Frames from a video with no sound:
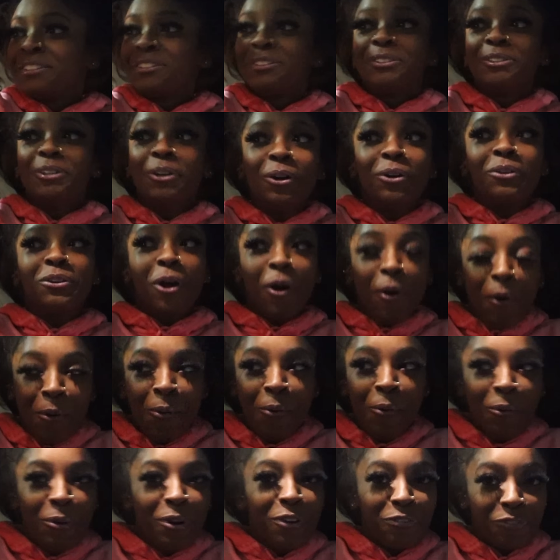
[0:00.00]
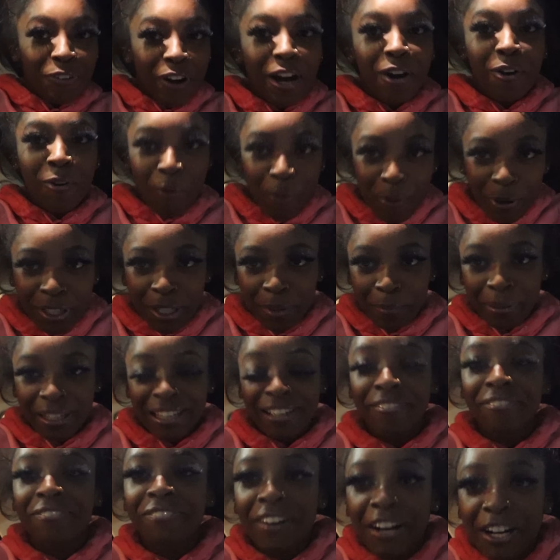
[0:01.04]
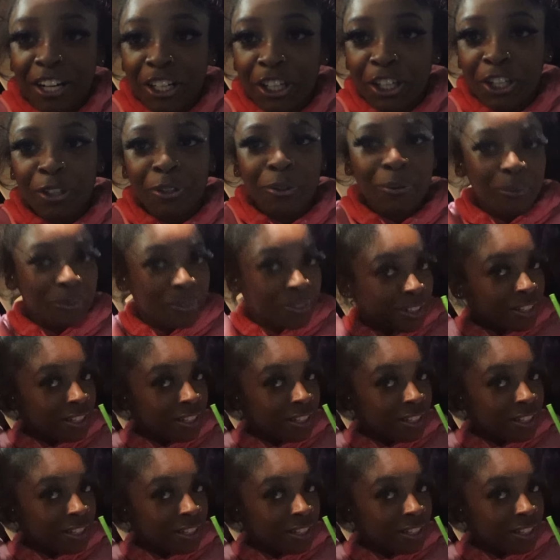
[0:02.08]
You don't know who the fuck calling me. Fuck you.